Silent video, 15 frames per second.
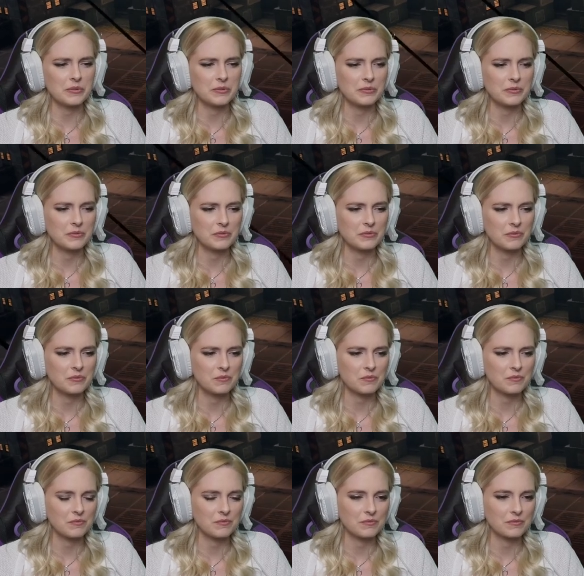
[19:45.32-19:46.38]

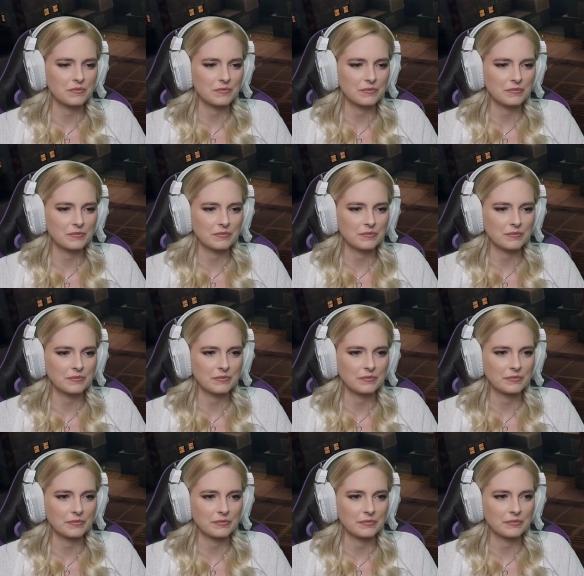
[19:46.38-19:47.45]

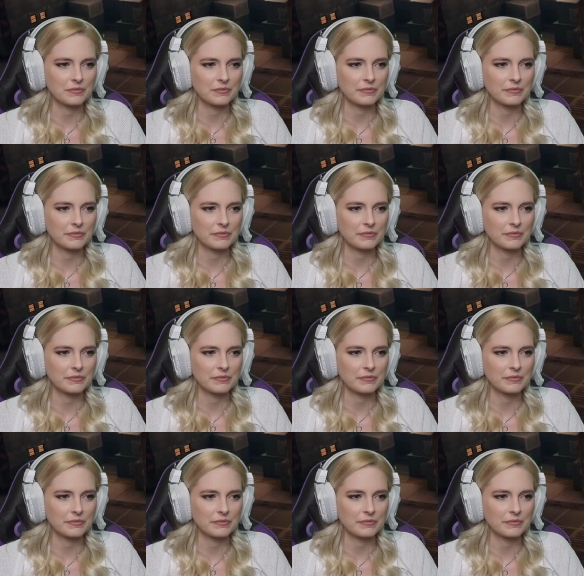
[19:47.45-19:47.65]
Nobody speaks.